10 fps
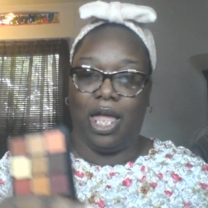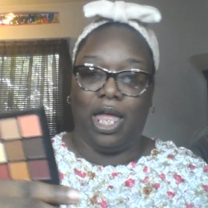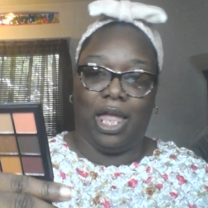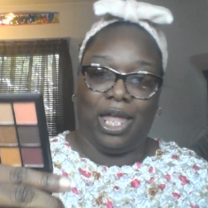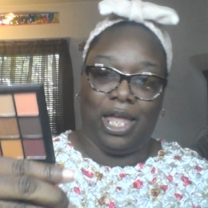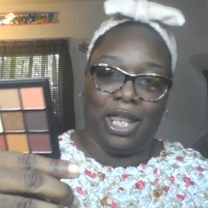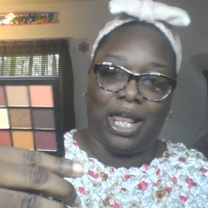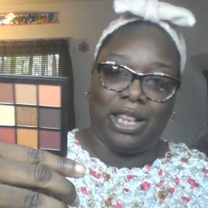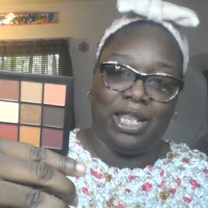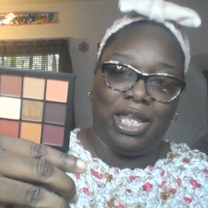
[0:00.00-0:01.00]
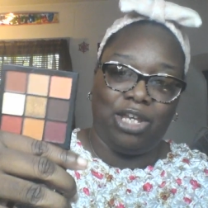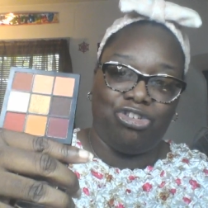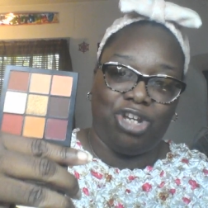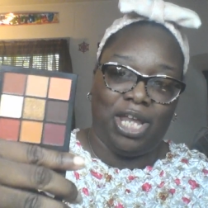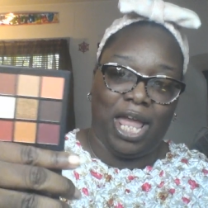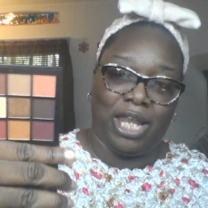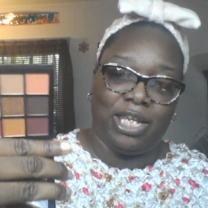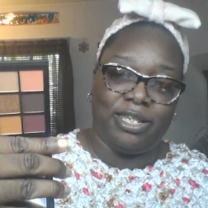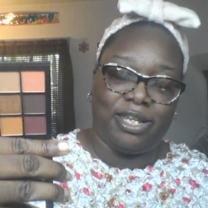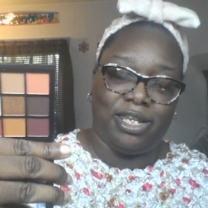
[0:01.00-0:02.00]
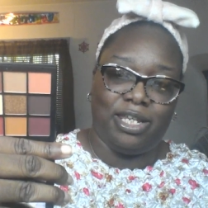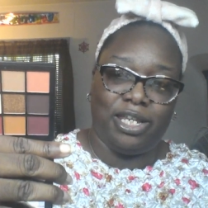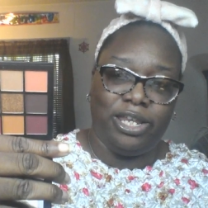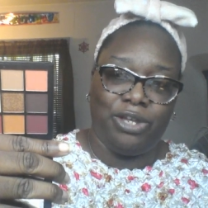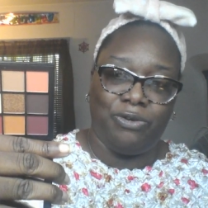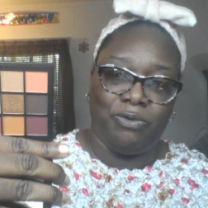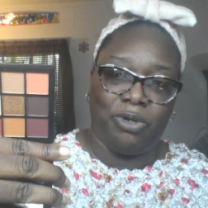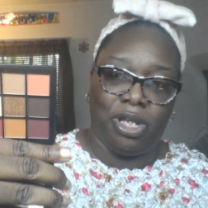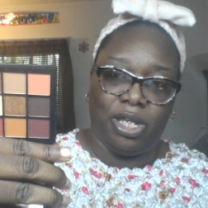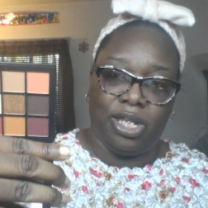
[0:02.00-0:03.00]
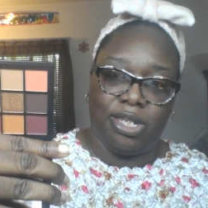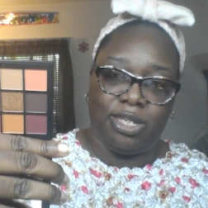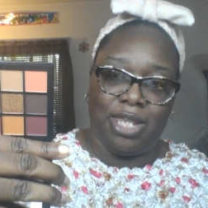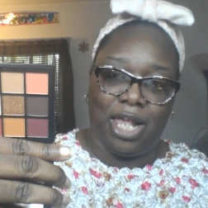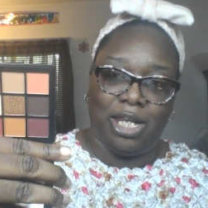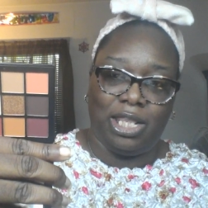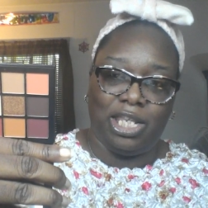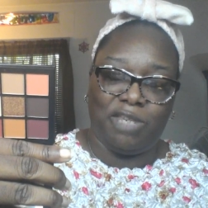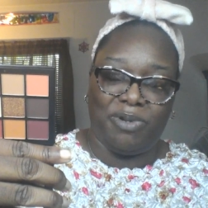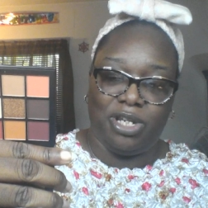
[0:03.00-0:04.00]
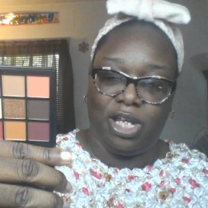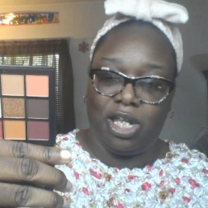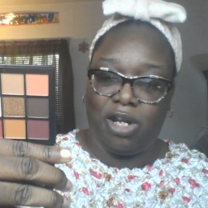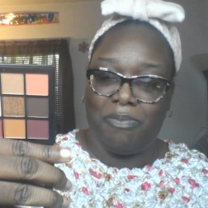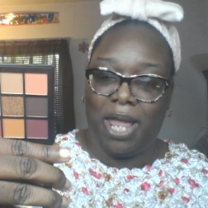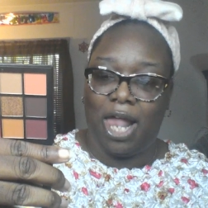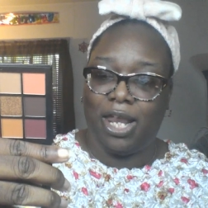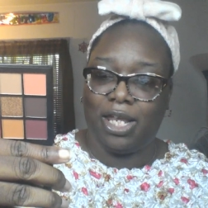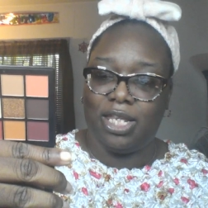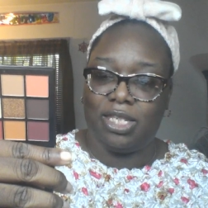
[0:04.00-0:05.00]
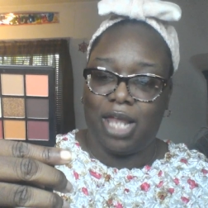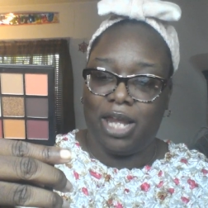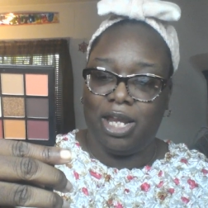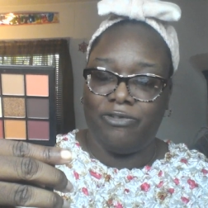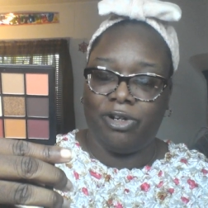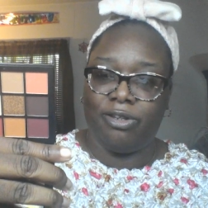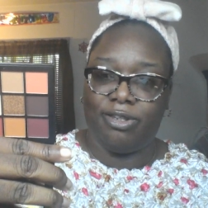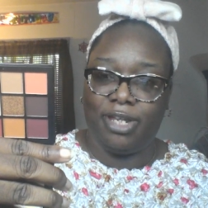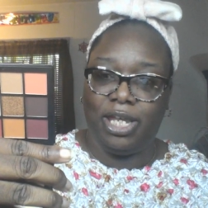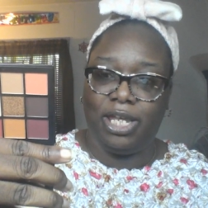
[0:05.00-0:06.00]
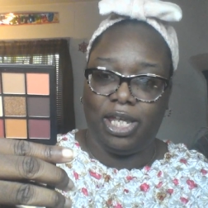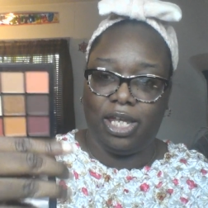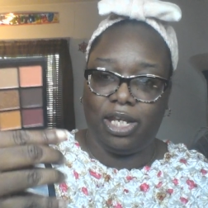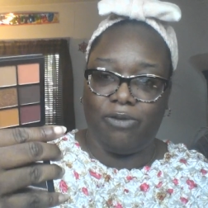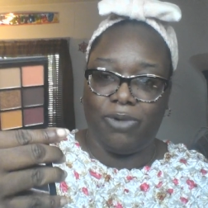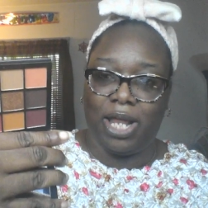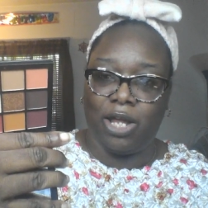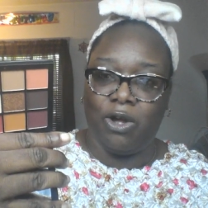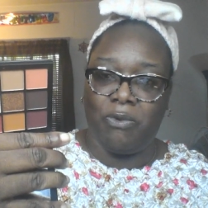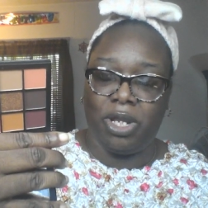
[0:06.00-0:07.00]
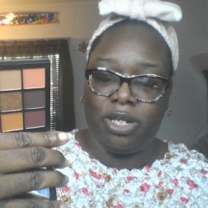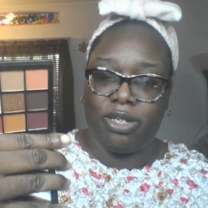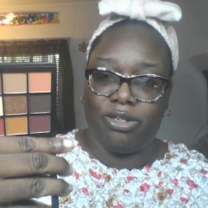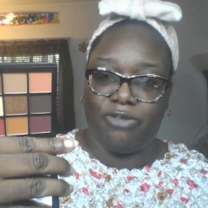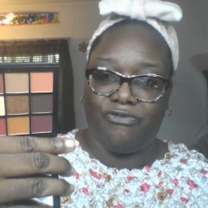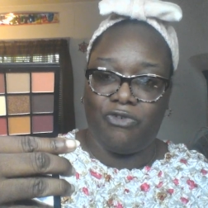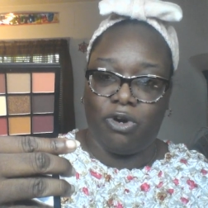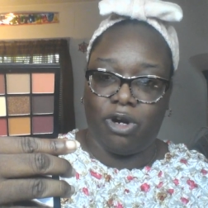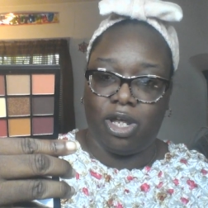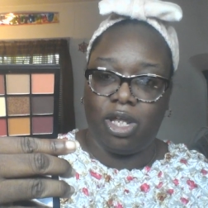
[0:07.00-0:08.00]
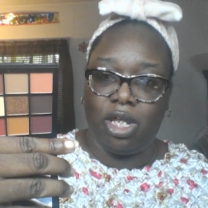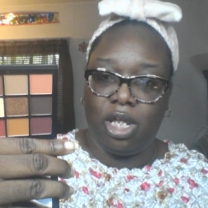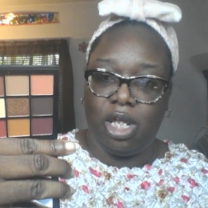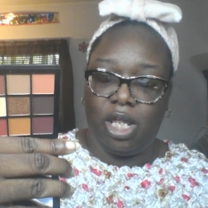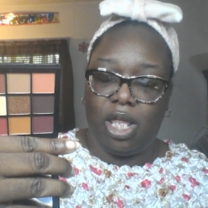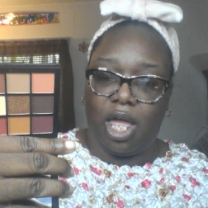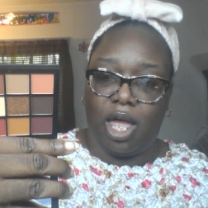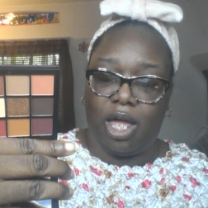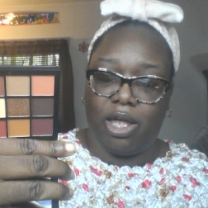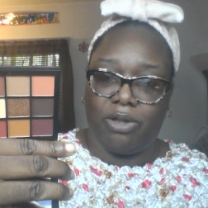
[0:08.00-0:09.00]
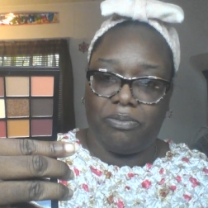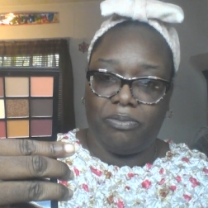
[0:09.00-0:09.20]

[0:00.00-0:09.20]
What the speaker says: And I think she had discontinued selling this particular palette because I never see it when I go into Sephora um,